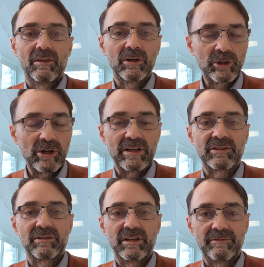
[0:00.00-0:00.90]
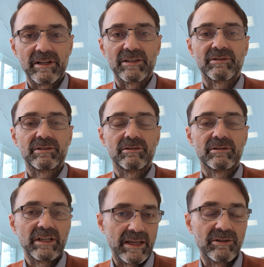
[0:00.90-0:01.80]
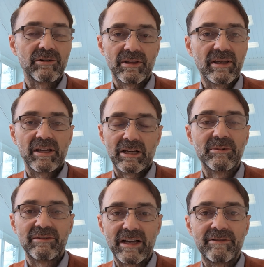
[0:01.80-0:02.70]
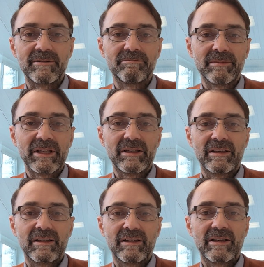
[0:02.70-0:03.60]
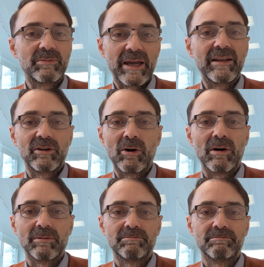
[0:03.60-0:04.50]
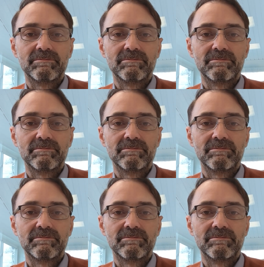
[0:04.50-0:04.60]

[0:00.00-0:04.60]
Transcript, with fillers: the cost of us to enter the kingdom of heaven. He's paid it all